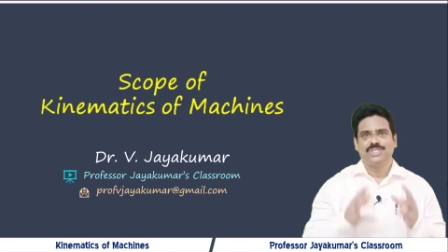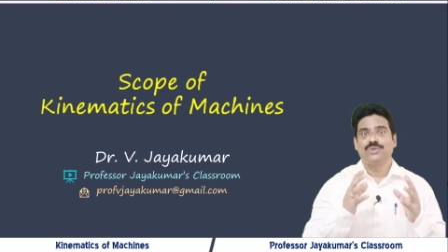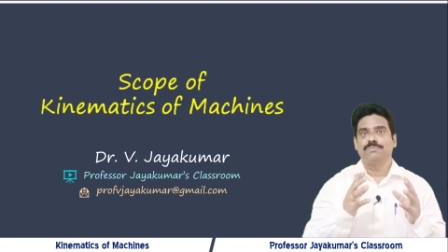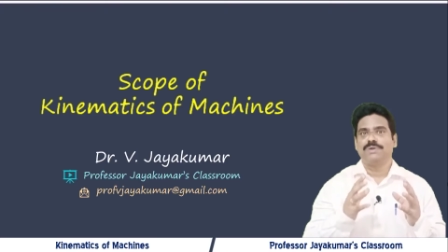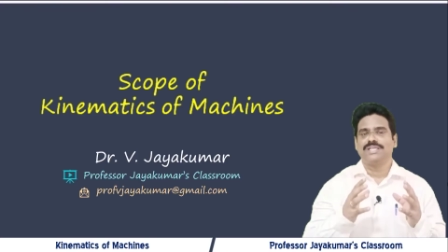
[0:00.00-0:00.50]

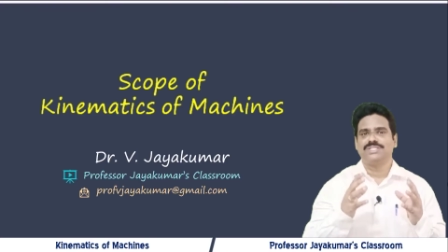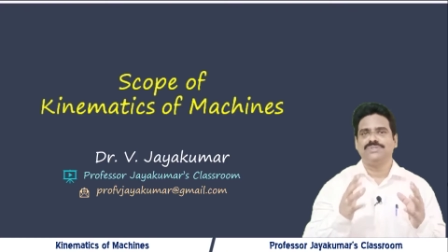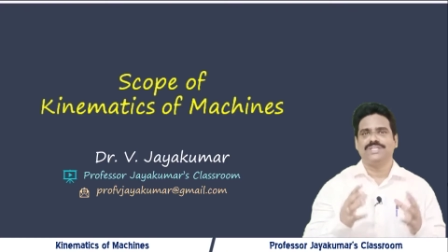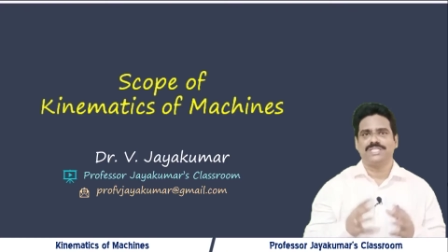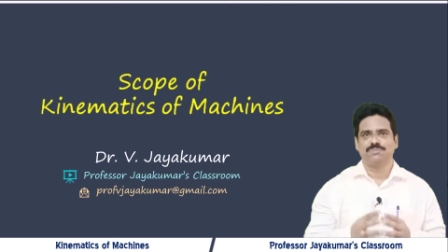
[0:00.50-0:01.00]
Your
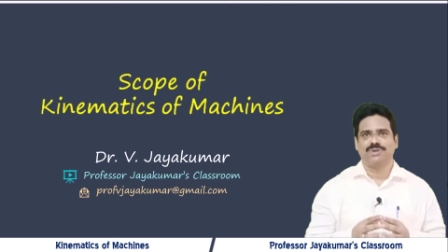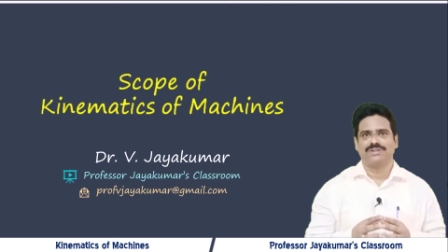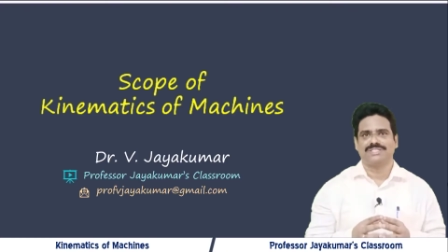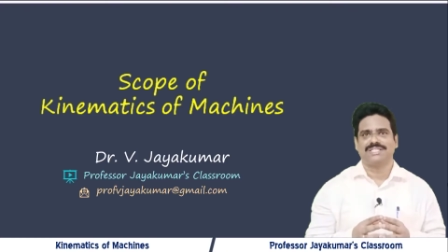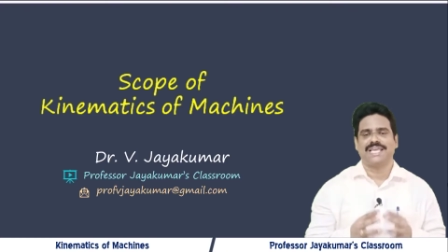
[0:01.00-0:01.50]
positive
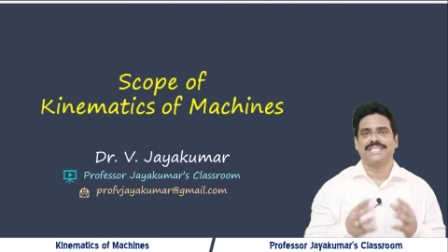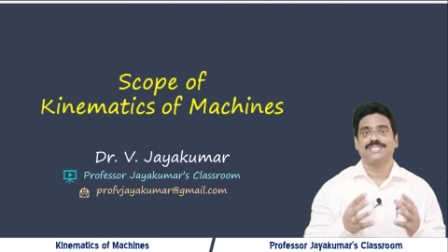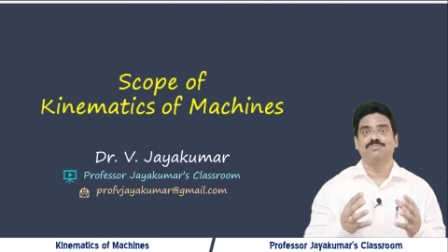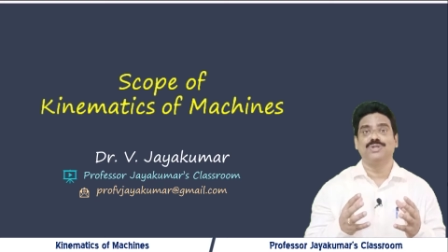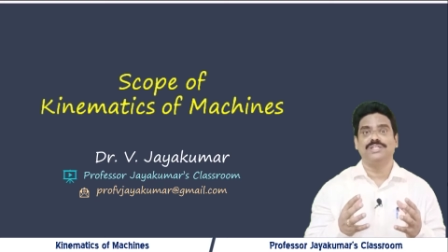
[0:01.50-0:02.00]
response
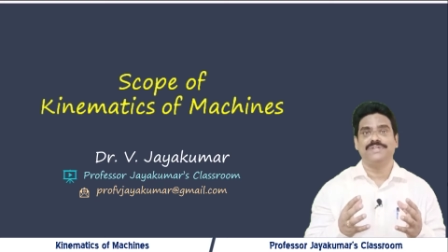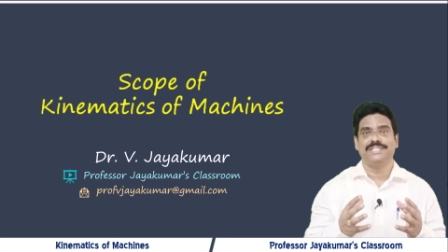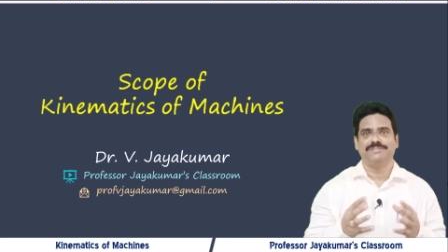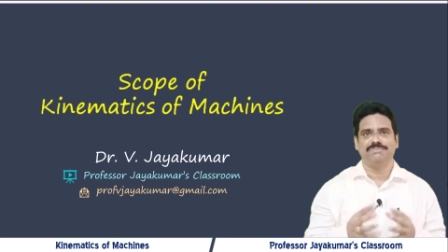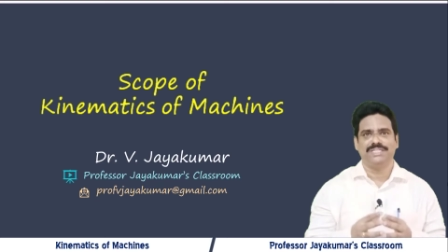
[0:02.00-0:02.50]
has
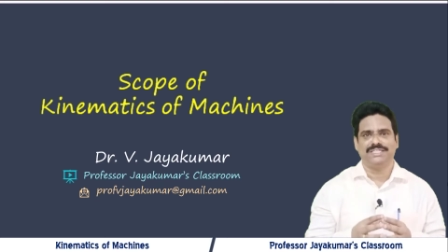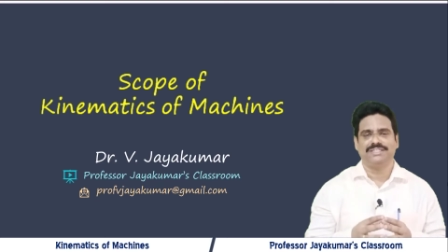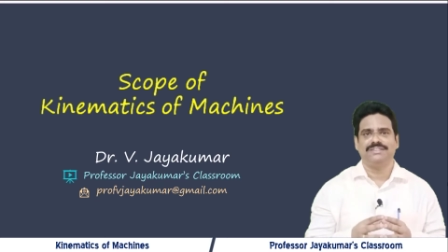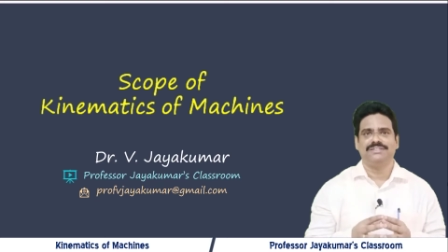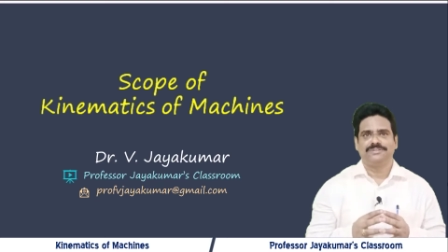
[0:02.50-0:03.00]
motivated me